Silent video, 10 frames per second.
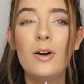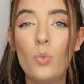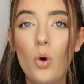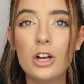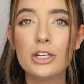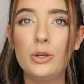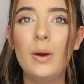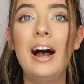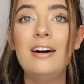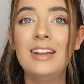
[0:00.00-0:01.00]
what
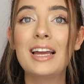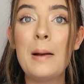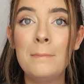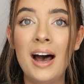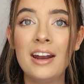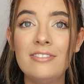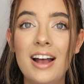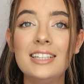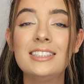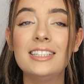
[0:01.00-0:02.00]
you have like
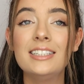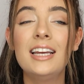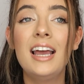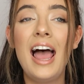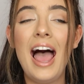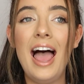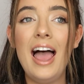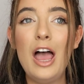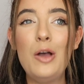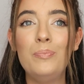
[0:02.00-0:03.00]
manifested,
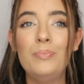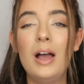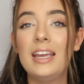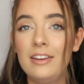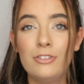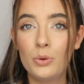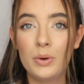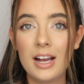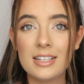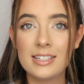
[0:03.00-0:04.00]
even
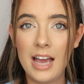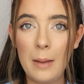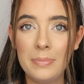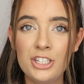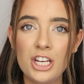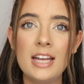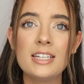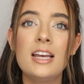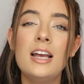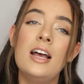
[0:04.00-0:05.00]
though it hasn't happened yet.